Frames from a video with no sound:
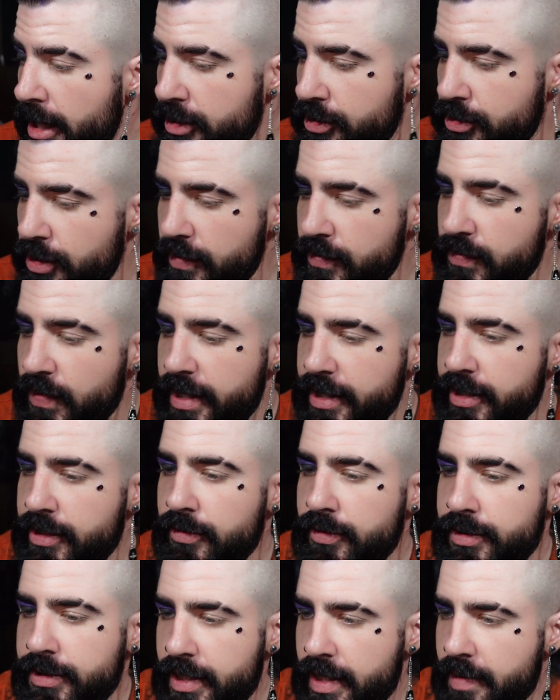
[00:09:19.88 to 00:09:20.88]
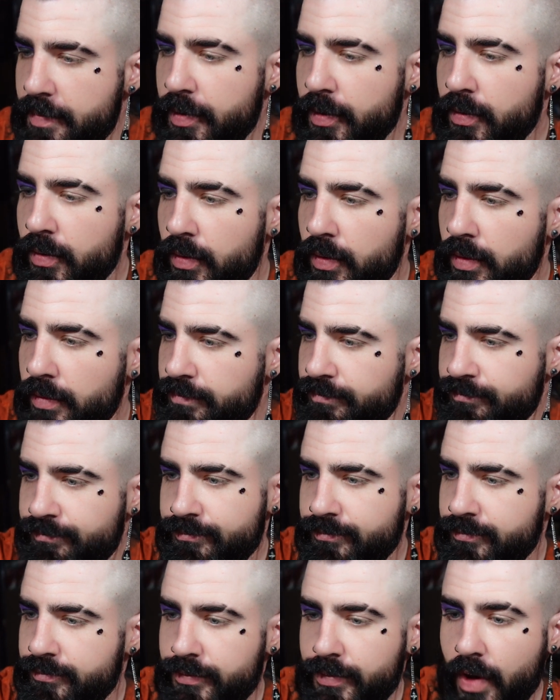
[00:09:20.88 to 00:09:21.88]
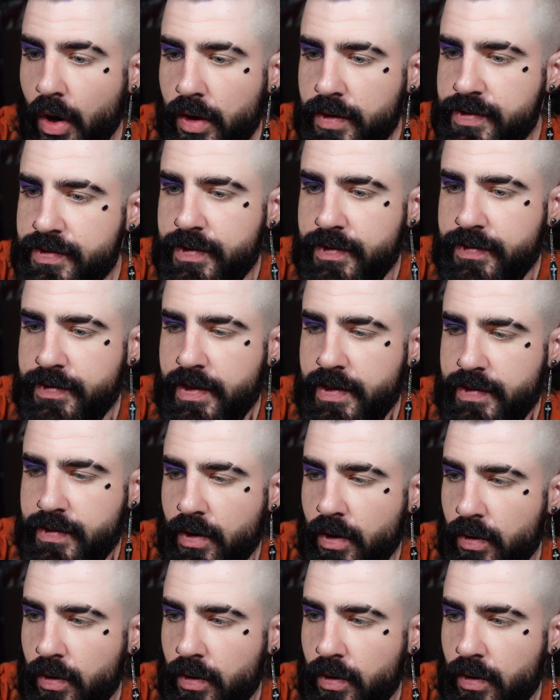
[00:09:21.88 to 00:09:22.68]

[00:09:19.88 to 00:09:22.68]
And just like your typical narcissist,